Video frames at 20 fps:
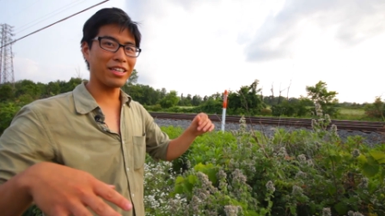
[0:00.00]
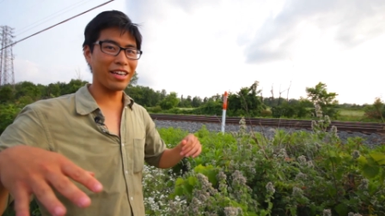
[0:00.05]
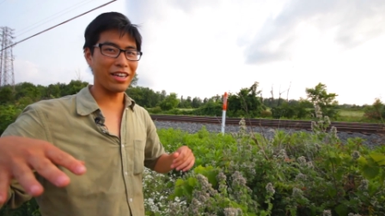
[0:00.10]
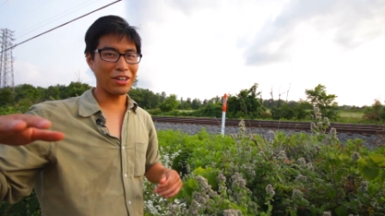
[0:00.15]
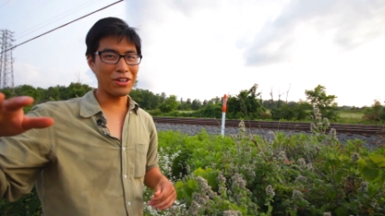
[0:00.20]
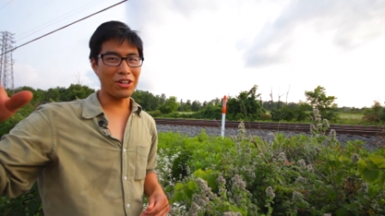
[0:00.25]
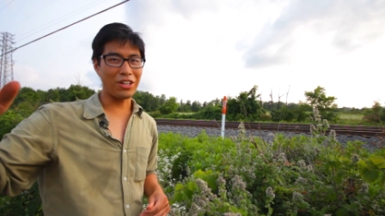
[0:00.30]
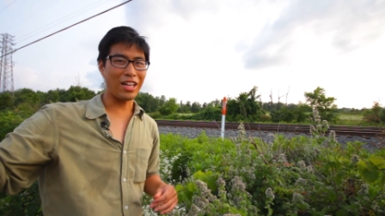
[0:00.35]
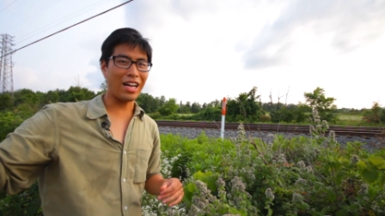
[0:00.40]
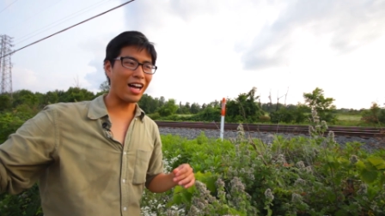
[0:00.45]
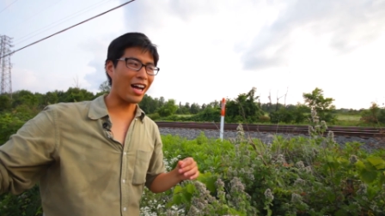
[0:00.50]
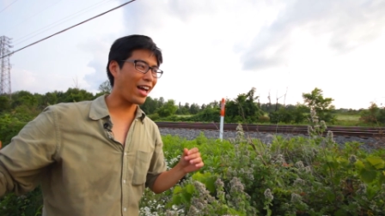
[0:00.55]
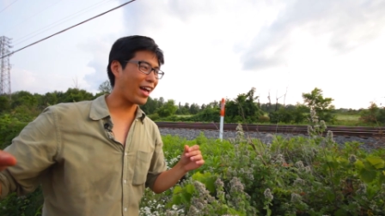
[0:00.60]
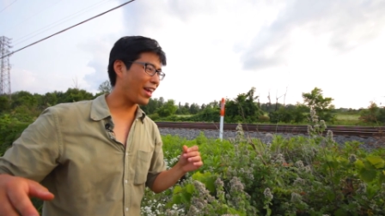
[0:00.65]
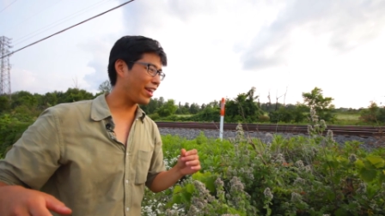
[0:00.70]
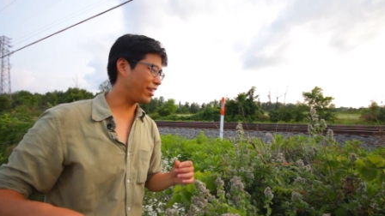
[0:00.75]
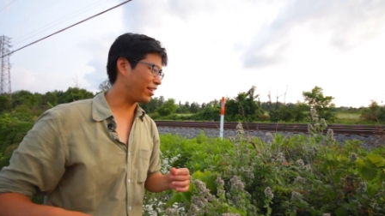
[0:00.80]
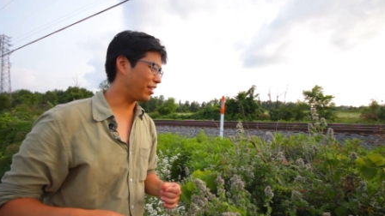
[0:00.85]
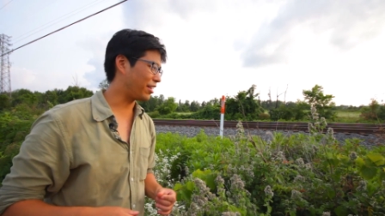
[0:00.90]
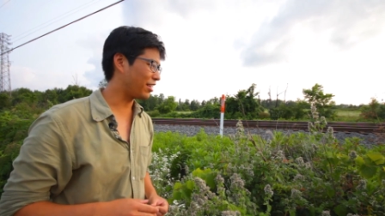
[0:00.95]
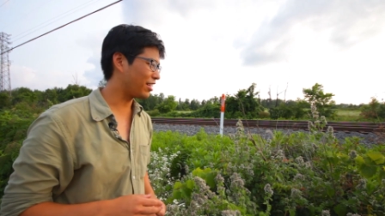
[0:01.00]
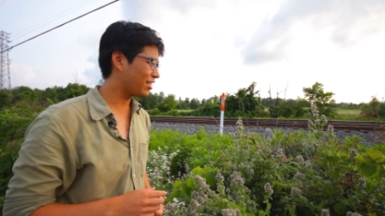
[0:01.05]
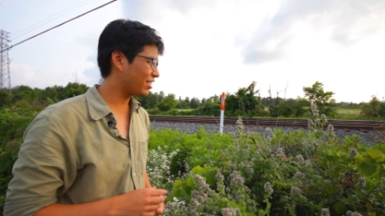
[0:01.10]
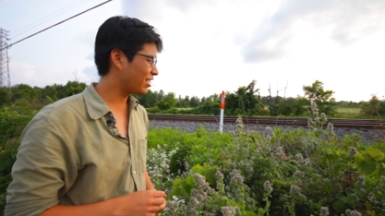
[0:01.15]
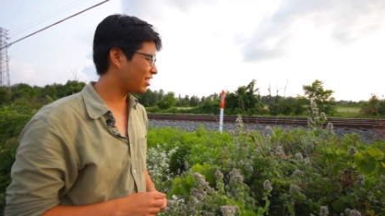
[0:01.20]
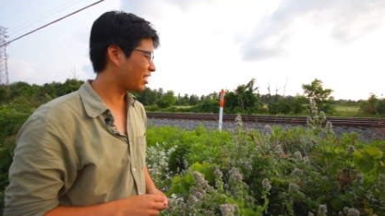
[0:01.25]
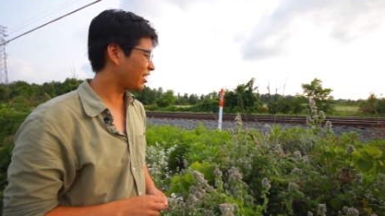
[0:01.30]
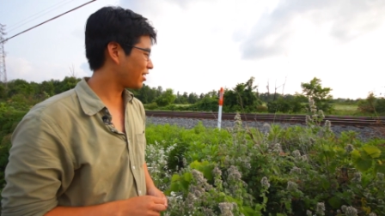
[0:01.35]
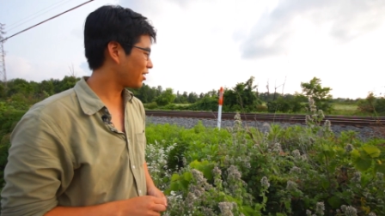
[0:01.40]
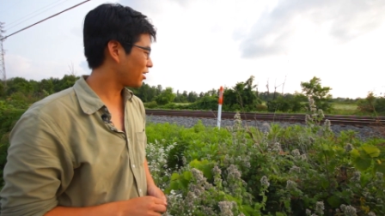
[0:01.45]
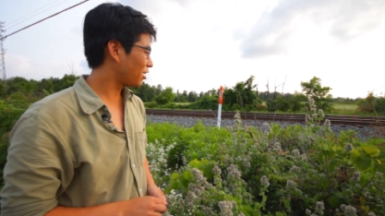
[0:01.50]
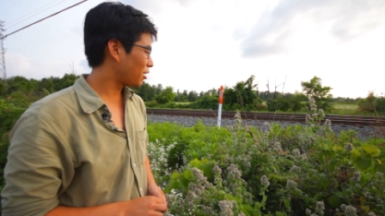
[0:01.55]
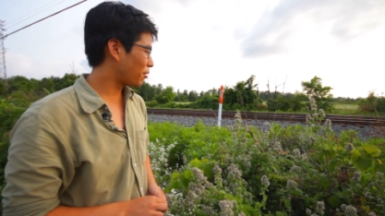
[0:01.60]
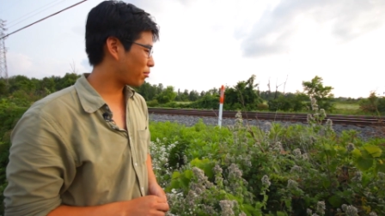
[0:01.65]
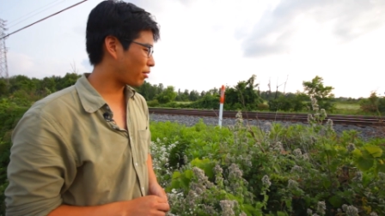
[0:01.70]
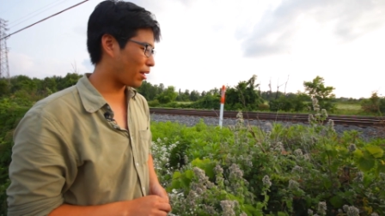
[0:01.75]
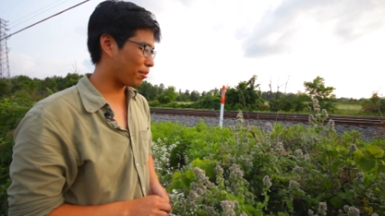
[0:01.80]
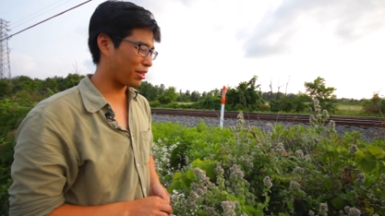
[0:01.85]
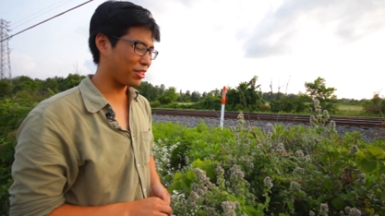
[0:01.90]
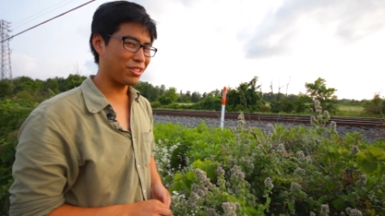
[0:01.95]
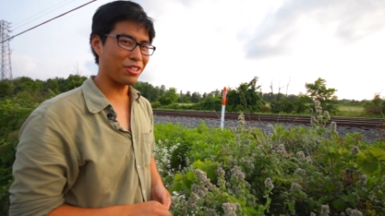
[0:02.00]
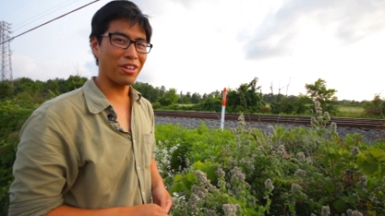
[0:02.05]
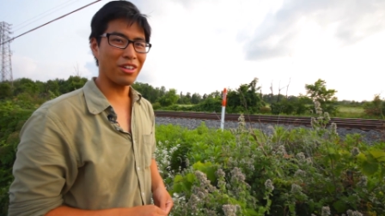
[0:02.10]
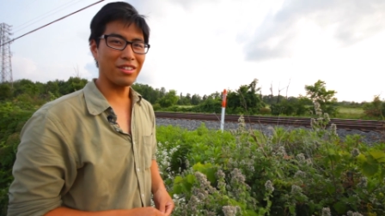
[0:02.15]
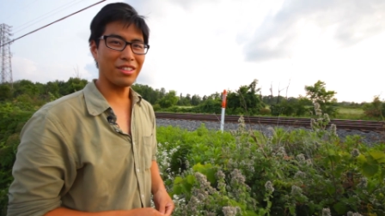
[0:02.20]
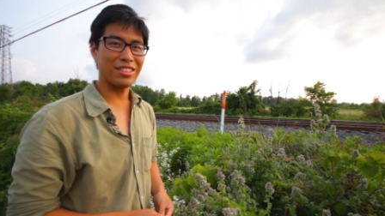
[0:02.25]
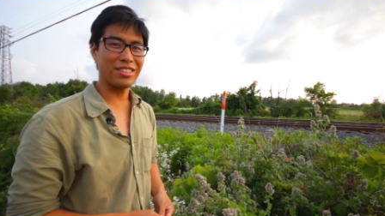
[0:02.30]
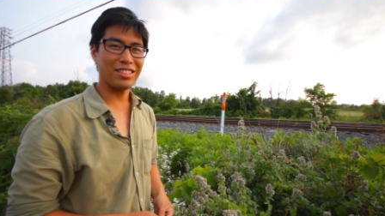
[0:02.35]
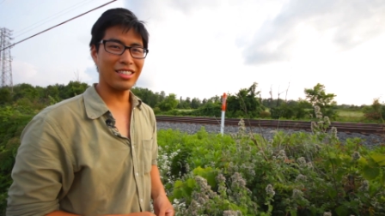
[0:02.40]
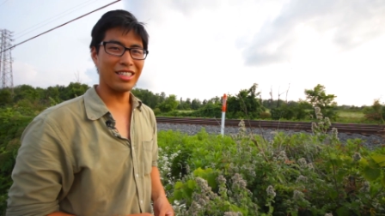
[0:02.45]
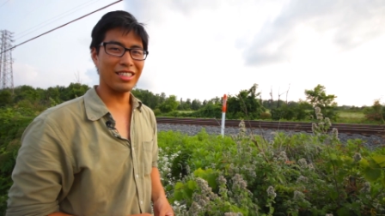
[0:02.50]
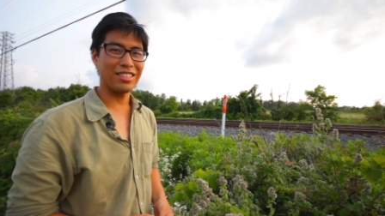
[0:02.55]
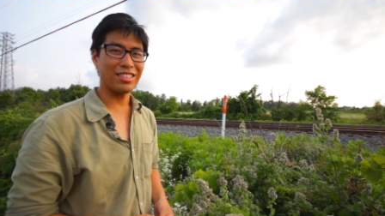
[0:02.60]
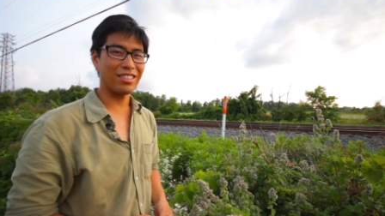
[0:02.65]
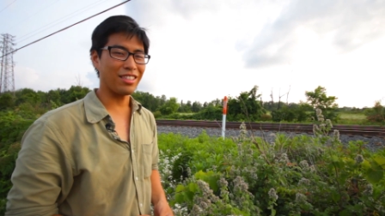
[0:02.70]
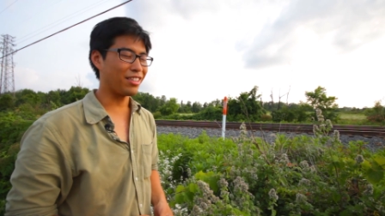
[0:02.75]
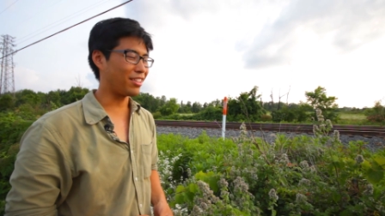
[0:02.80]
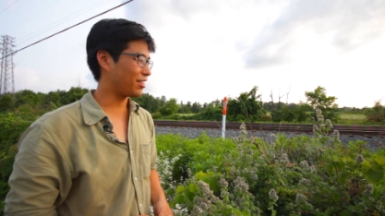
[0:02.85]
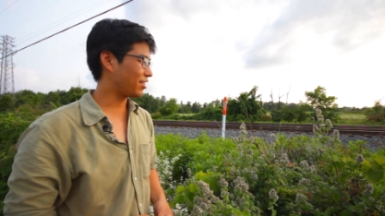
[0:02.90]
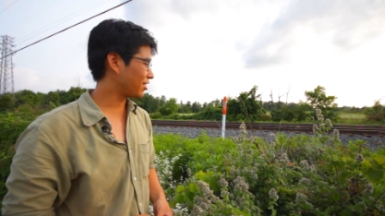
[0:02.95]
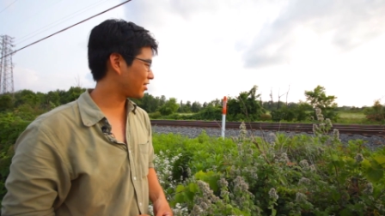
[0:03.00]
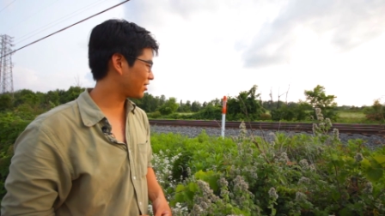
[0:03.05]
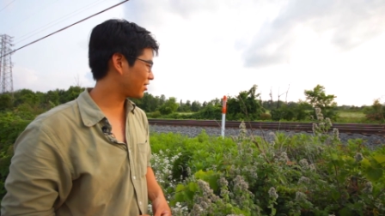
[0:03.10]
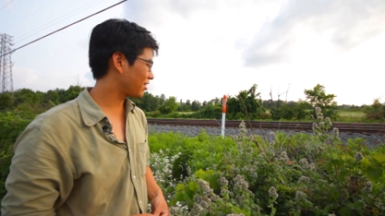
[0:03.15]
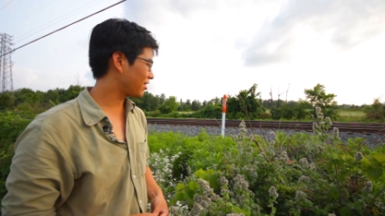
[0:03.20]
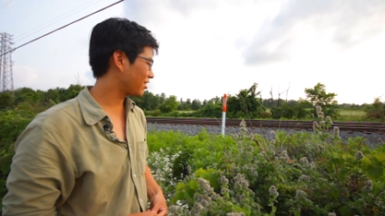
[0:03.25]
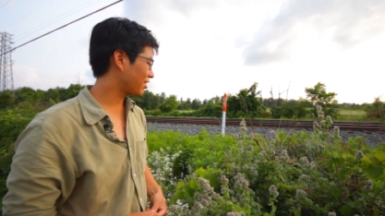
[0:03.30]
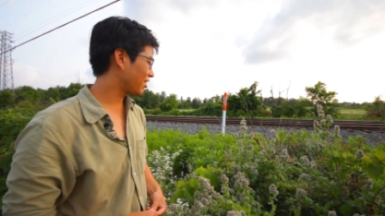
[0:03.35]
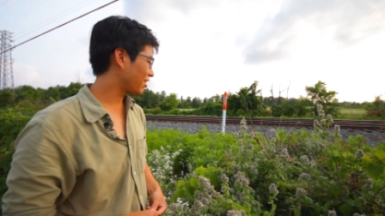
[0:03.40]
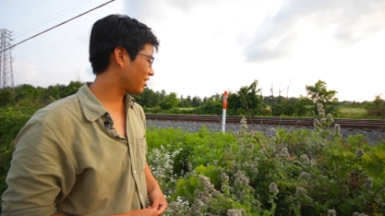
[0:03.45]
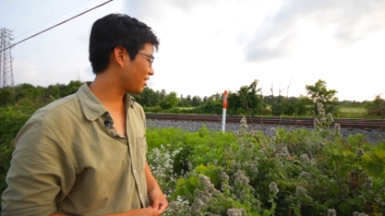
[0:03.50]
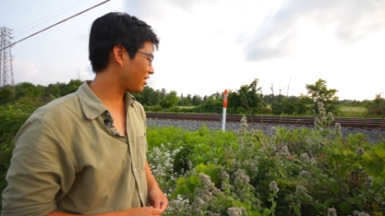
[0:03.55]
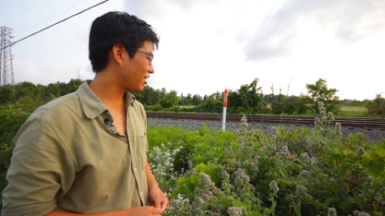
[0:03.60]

getting all high and probably start listening to